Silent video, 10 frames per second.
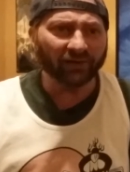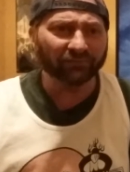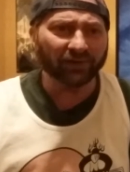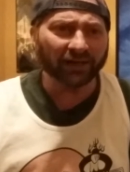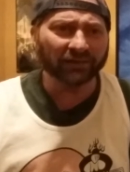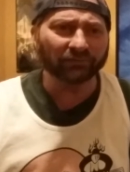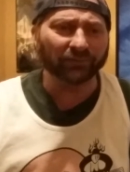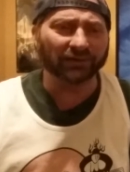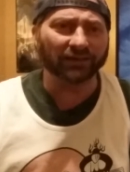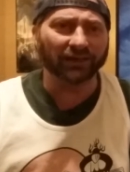have kind of
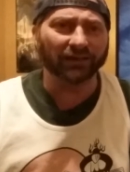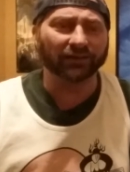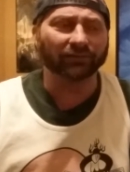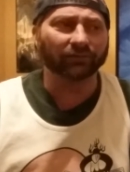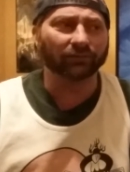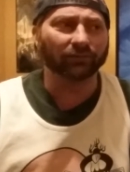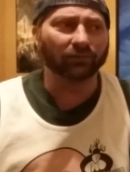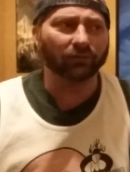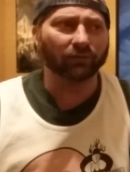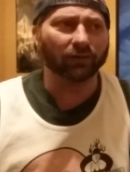been getting
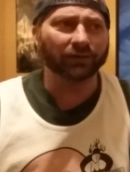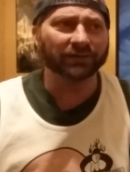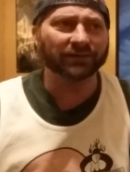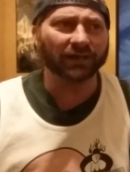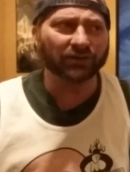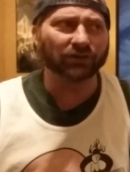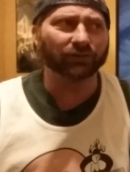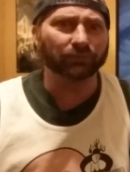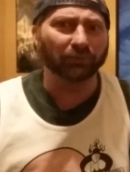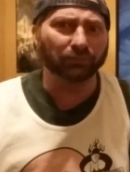
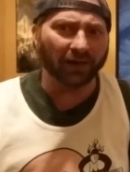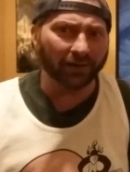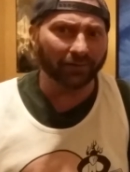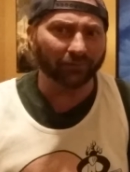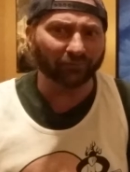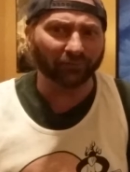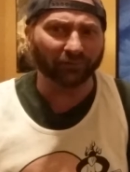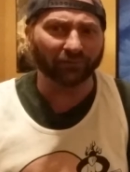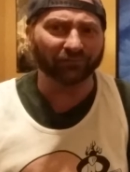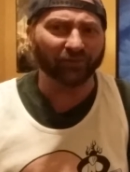unintentionally prepared
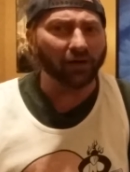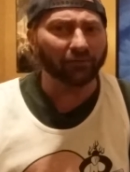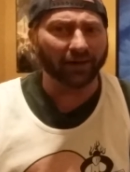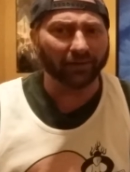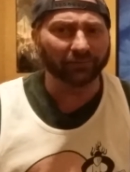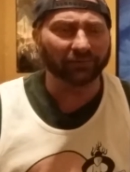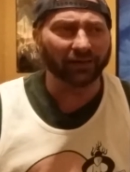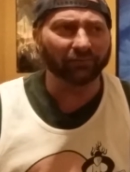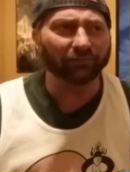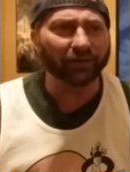for the fallout.
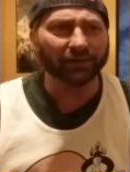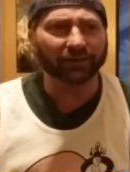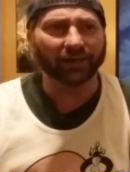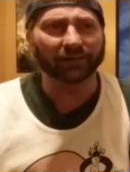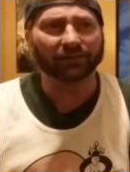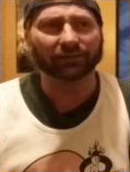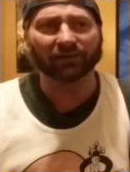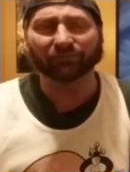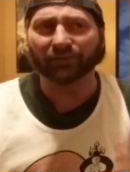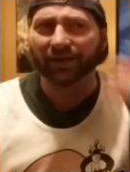I like that, that
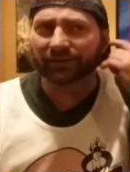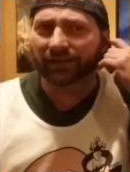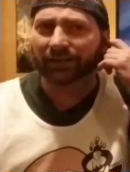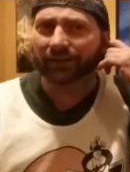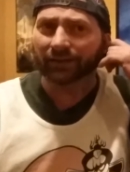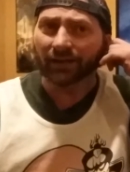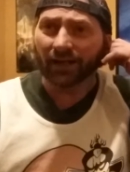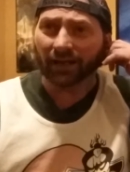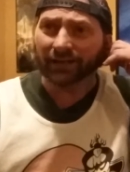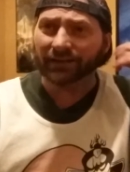they planned that ahead
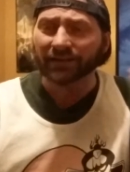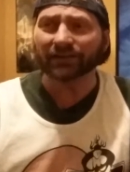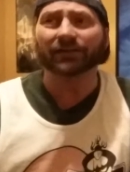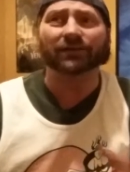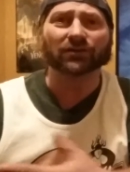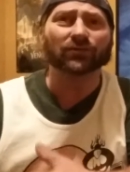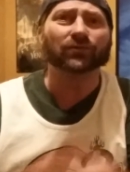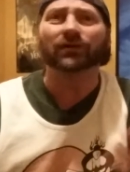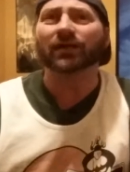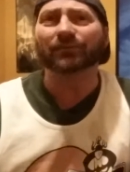and connected it
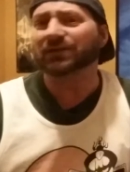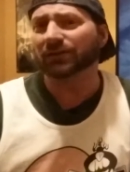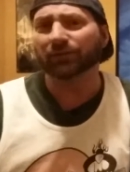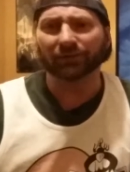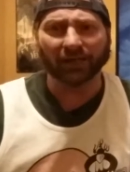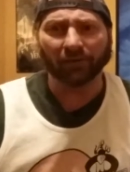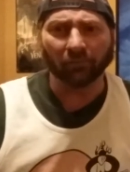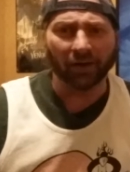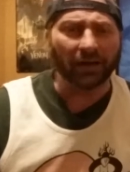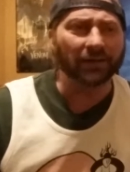to the MCU in that
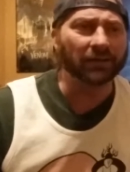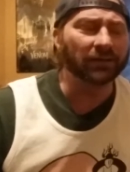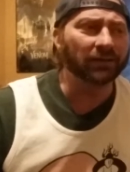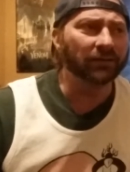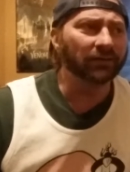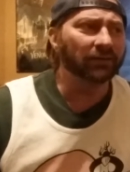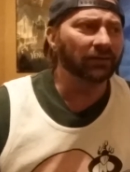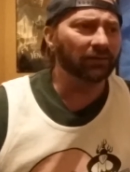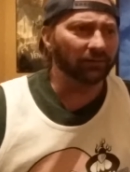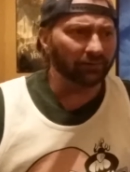way.
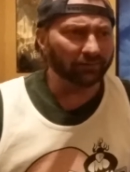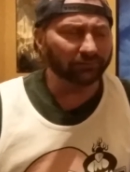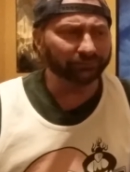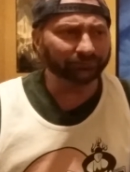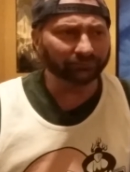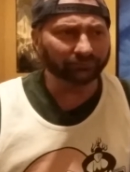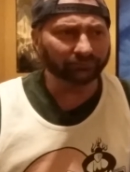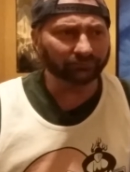Um,